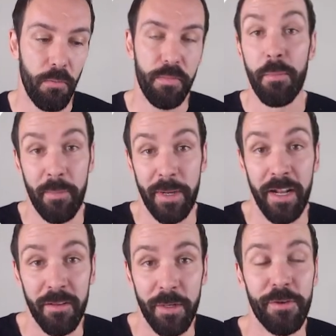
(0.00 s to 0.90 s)
There might be an
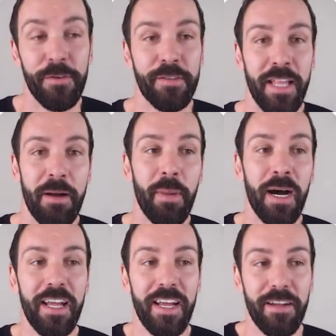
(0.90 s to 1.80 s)
element of truth to that,
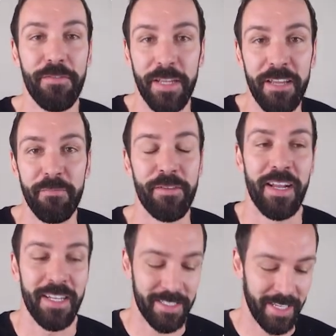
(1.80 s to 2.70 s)
but forgive me if
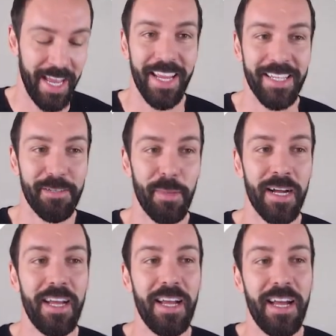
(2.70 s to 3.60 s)
that is the case. But